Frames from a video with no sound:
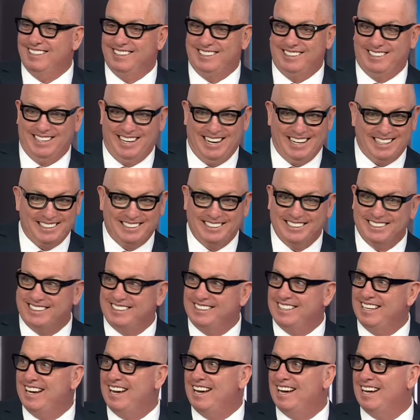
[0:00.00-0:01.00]
Texas
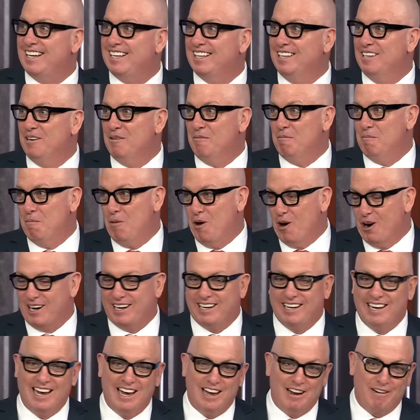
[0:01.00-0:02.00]
Tech,
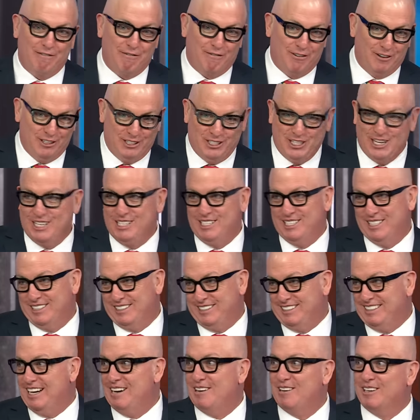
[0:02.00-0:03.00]
Marquette, Virginia,
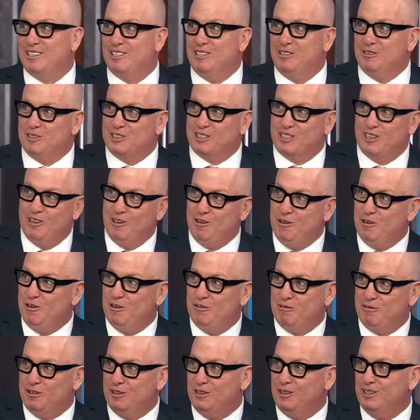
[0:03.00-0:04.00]
Syracuse,
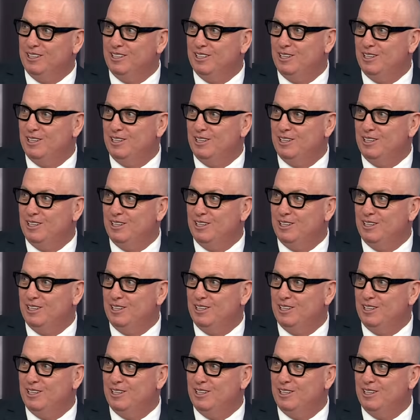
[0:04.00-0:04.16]
Louisville,